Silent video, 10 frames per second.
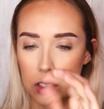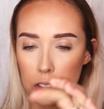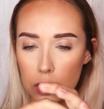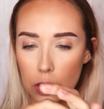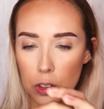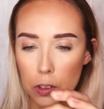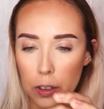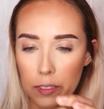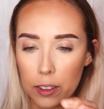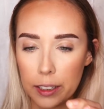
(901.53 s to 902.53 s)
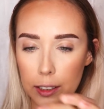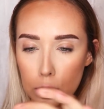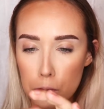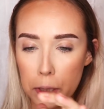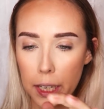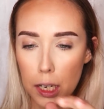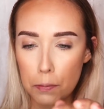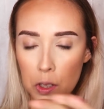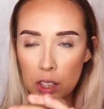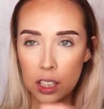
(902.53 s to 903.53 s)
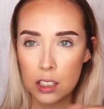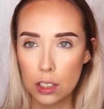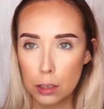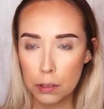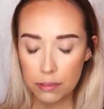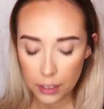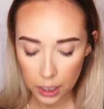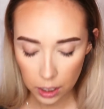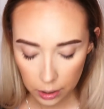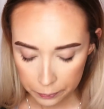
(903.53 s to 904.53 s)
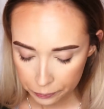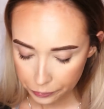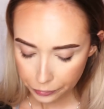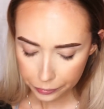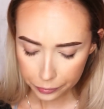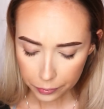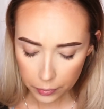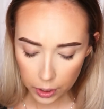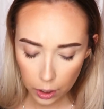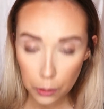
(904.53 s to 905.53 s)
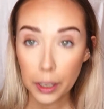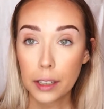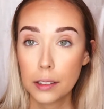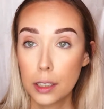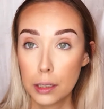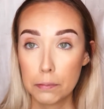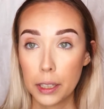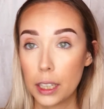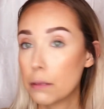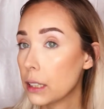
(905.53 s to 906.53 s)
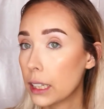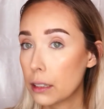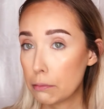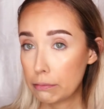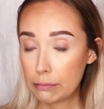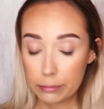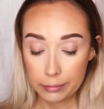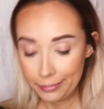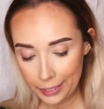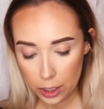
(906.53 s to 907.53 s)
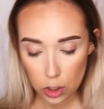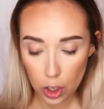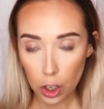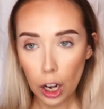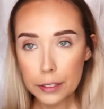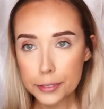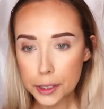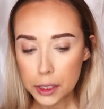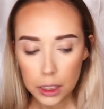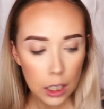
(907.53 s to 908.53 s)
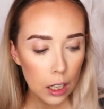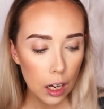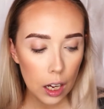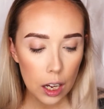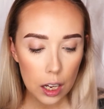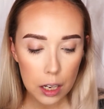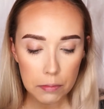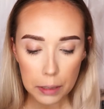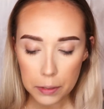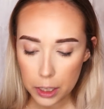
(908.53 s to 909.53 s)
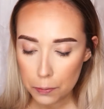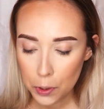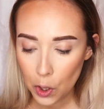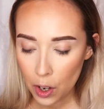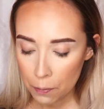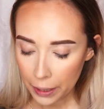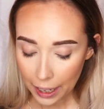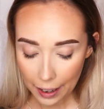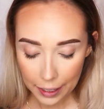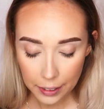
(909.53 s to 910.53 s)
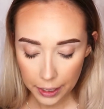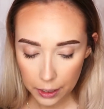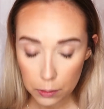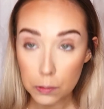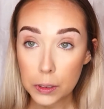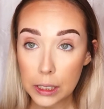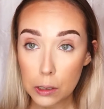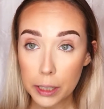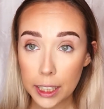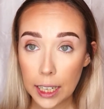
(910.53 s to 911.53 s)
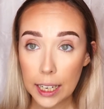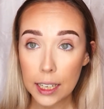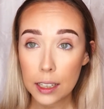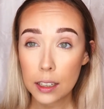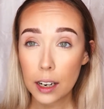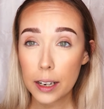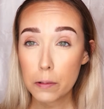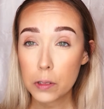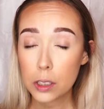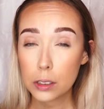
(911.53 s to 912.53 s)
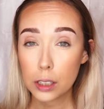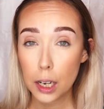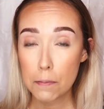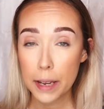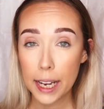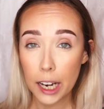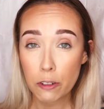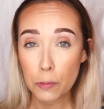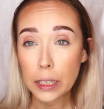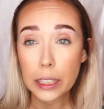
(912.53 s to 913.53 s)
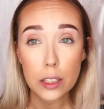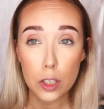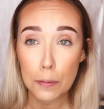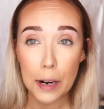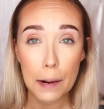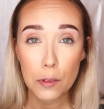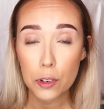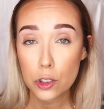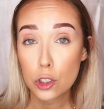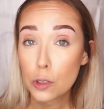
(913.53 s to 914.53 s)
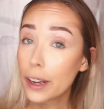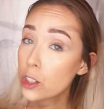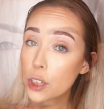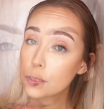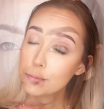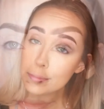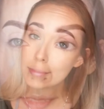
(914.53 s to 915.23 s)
So I feel like they're just picking up on things a little bit funny. Okay. But, I mean, that it's not awful. I'm going to put on my highlight really quick, and I will come back after my lids are primed for us to do eyeshadow.